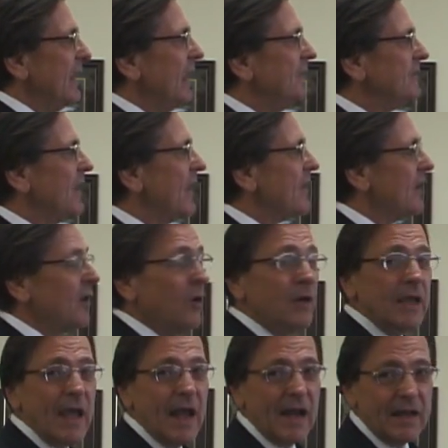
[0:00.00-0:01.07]
Here's another
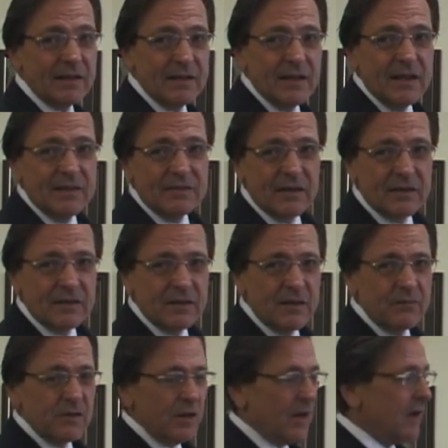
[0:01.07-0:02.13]
look at it to
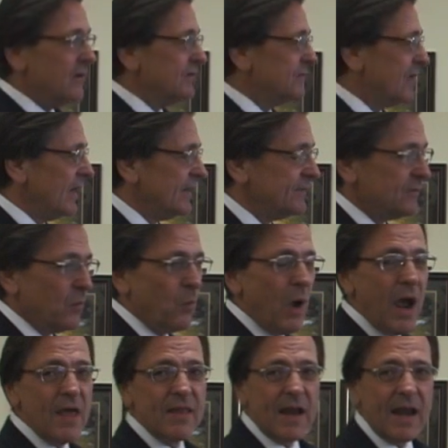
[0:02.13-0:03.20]
give you an understanding as to
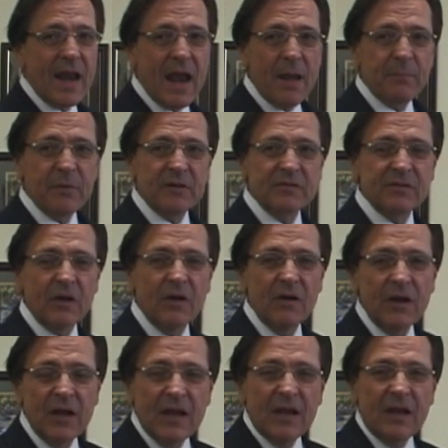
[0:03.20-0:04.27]
why that happens. So
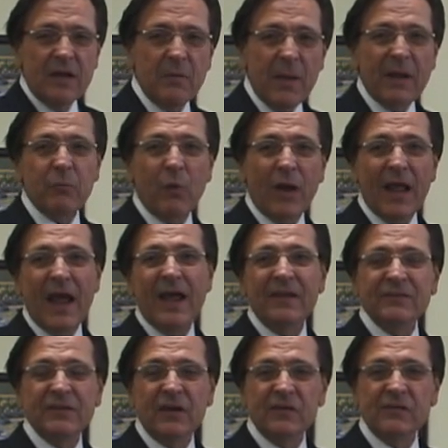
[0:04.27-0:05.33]
you might want to
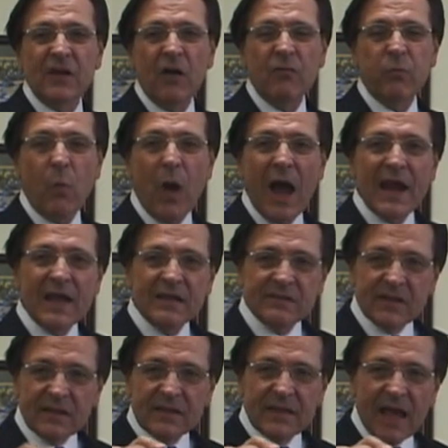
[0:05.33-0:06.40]
ask yourself, why
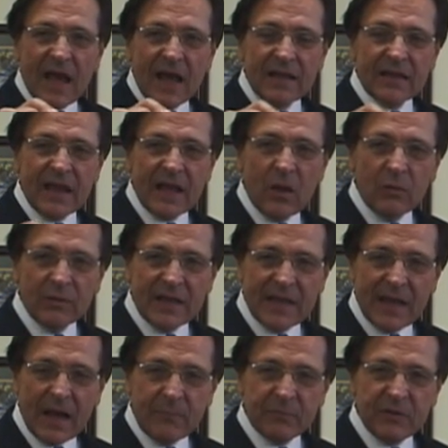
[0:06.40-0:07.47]
is it that they only
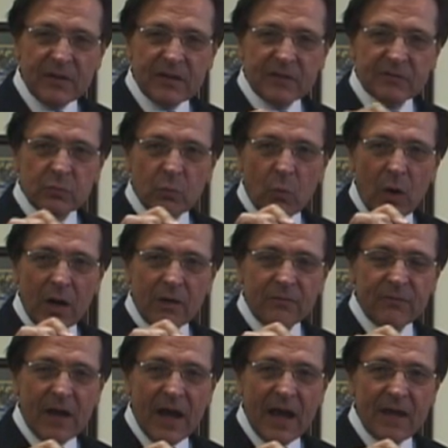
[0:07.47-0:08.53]
get up to this 1 or
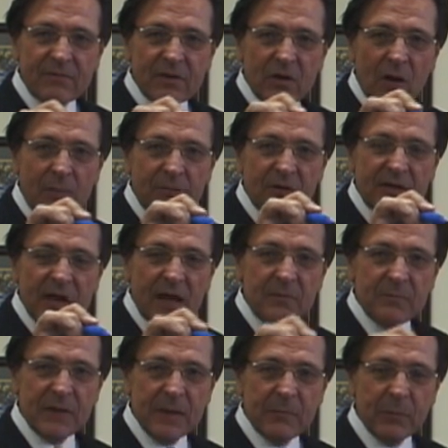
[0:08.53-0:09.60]
5 or up to
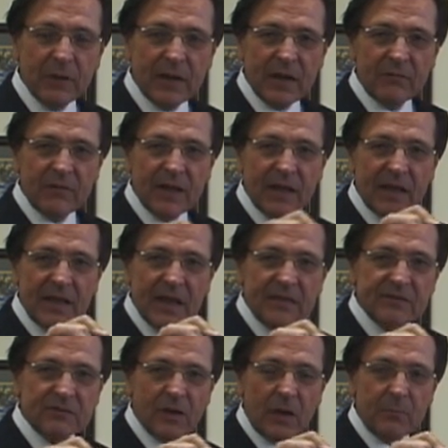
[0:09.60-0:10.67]
10 people and everything and
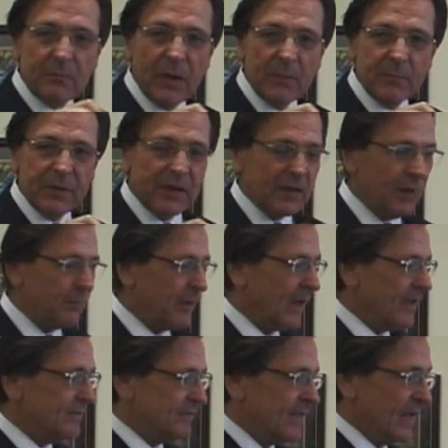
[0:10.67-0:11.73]
then start bumping up
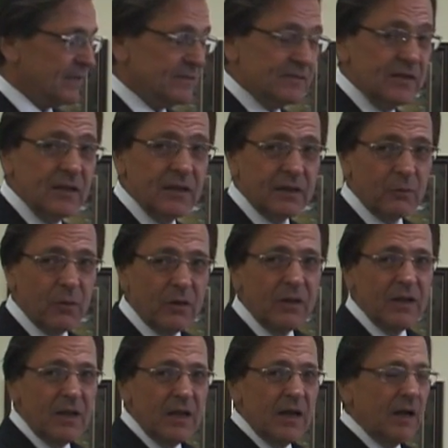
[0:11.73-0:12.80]
against that ceiling? Well,
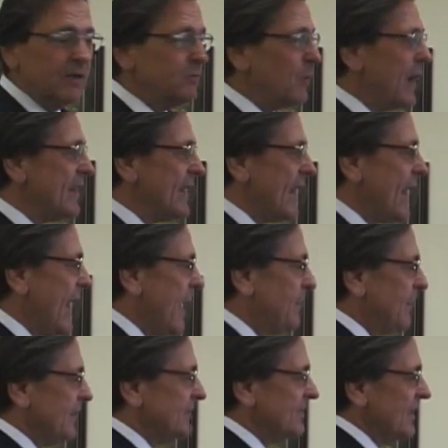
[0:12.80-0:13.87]
here's why that
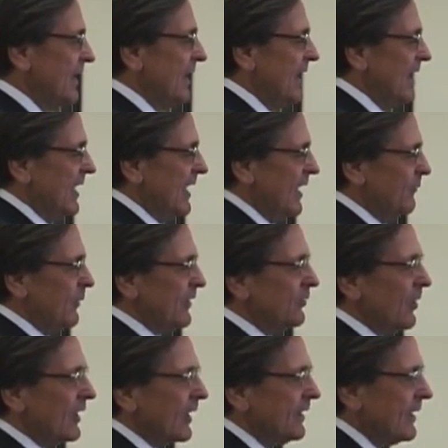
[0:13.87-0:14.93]
happens. If we
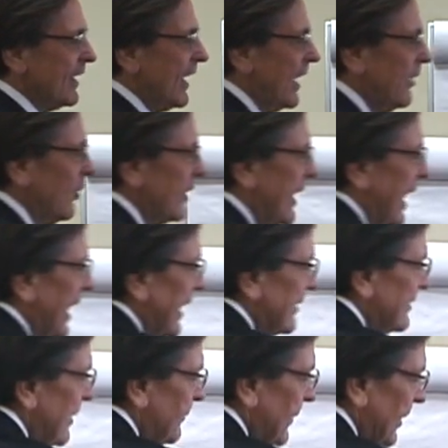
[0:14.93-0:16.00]
took a look at a
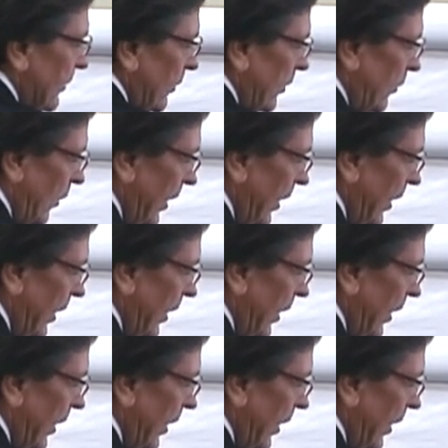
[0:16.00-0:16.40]
typical